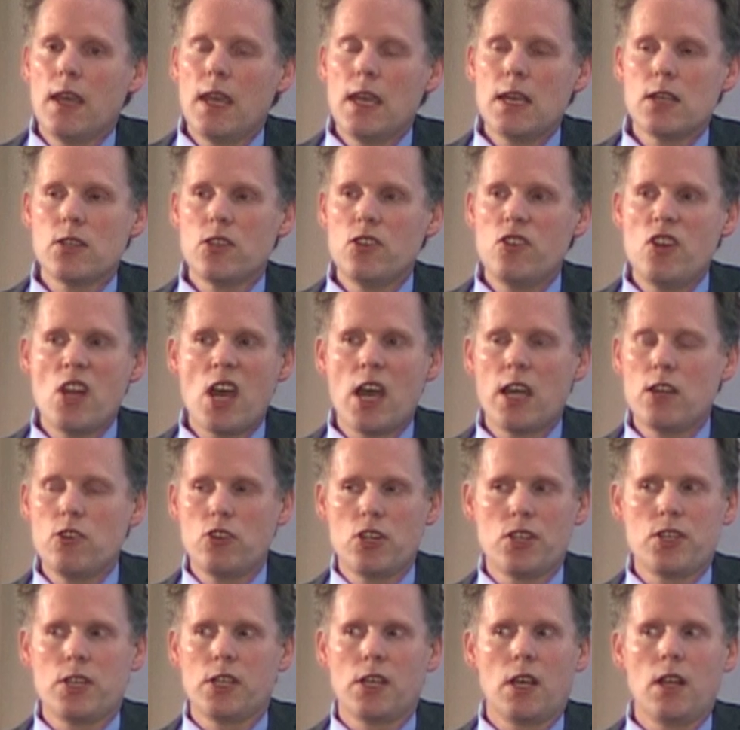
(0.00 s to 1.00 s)
is not
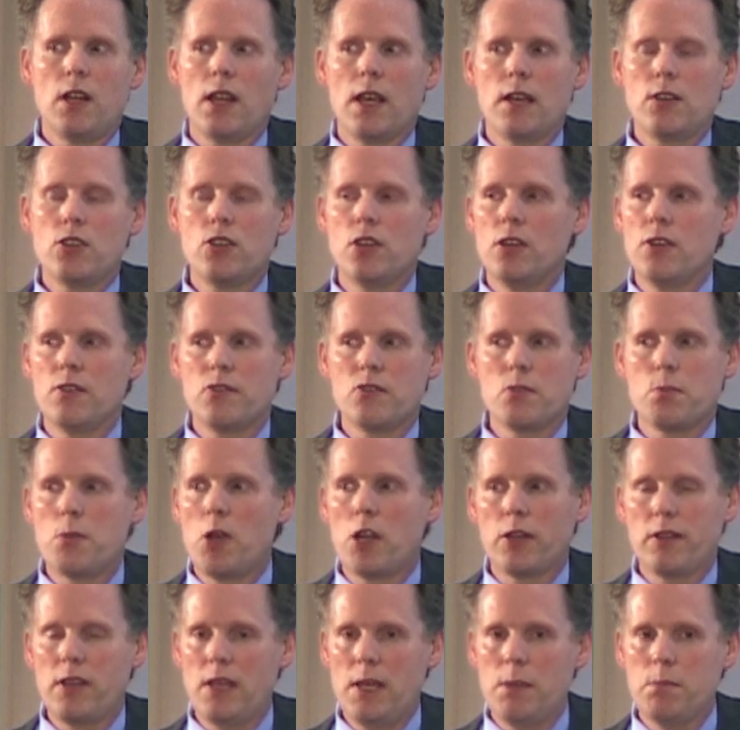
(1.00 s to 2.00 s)
just a collection of
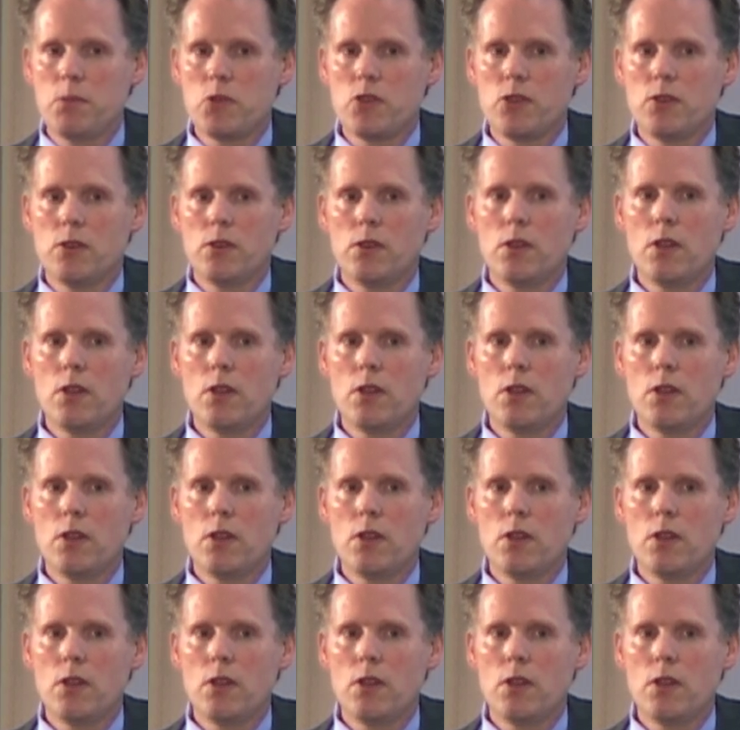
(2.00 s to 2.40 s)
small teams.